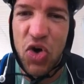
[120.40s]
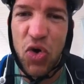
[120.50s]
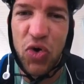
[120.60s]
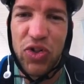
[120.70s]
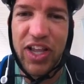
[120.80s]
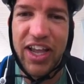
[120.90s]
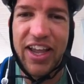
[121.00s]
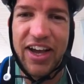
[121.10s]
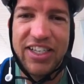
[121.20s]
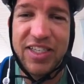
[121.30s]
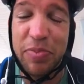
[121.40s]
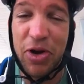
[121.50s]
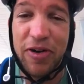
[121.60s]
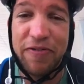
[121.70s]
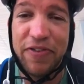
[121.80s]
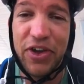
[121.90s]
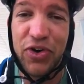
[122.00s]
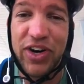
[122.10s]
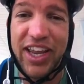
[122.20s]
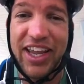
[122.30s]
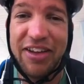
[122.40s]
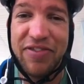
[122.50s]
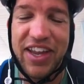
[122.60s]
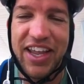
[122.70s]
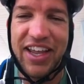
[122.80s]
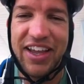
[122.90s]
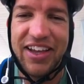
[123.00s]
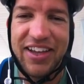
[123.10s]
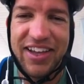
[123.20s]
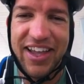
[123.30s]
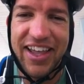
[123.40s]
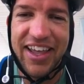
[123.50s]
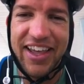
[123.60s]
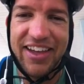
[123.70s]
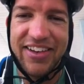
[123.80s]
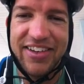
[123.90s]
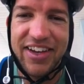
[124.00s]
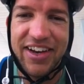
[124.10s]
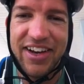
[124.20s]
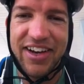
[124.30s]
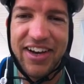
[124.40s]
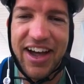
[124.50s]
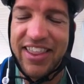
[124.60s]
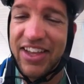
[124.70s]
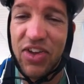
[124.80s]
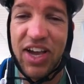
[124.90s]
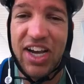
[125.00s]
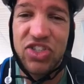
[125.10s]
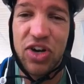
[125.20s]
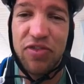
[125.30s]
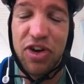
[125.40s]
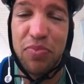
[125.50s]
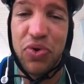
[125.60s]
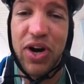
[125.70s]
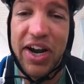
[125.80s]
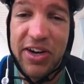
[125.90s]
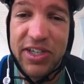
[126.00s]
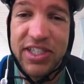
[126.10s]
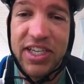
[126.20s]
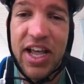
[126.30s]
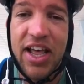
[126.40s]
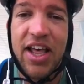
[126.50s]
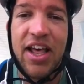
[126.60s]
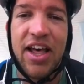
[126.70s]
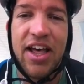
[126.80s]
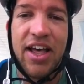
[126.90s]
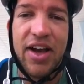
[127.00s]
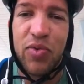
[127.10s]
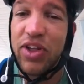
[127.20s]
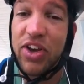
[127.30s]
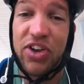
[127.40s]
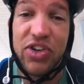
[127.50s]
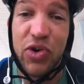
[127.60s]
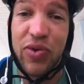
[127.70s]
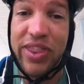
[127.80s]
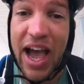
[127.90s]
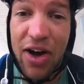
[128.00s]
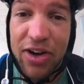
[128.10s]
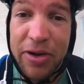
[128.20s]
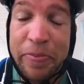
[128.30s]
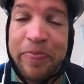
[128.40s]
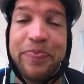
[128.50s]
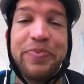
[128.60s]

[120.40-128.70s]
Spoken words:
holy, spirit-filled evening. And I thank you guys all for your prayers. Really couldn't do it without them.